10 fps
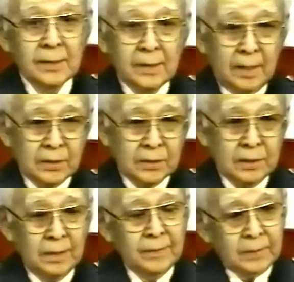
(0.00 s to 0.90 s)
And
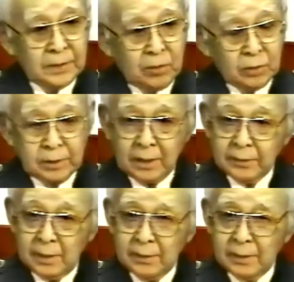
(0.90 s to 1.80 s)
they, they were,
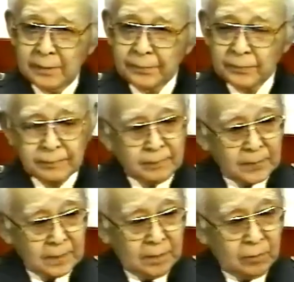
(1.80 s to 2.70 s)
uh,
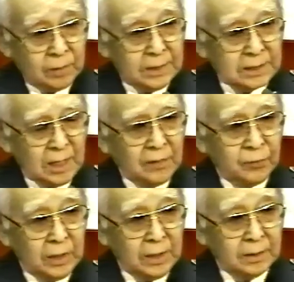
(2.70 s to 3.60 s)
they were
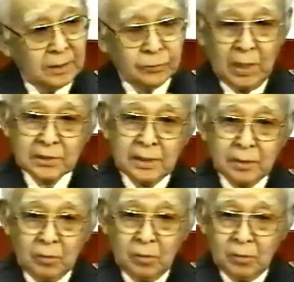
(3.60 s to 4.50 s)
deciphering,
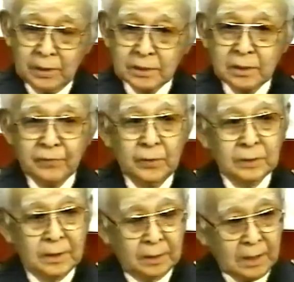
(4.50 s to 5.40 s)
translating all these
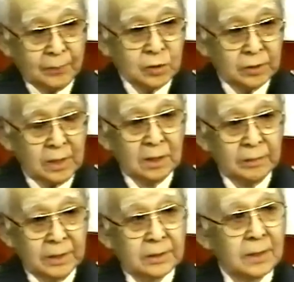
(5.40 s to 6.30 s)
different uh, captured
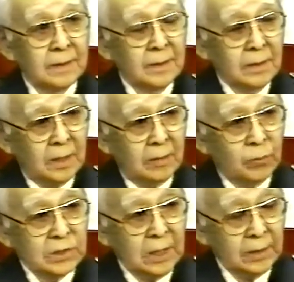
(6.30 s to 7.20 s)
documents and
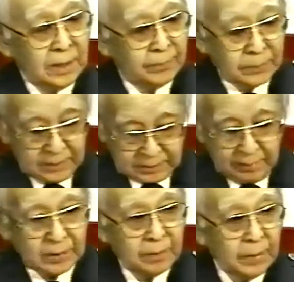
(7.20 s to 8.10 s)
result in
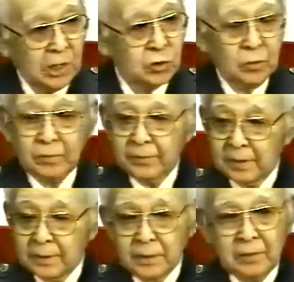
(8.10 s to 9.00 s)
some of the major
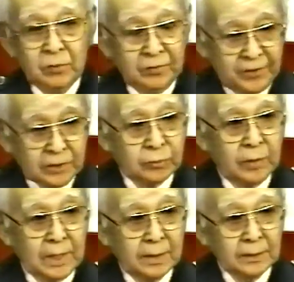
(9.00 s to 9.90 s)
naval
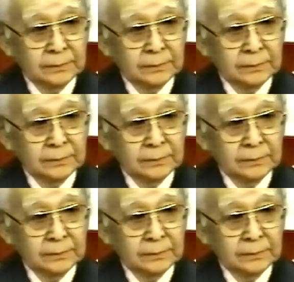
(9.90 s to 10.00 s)
victory.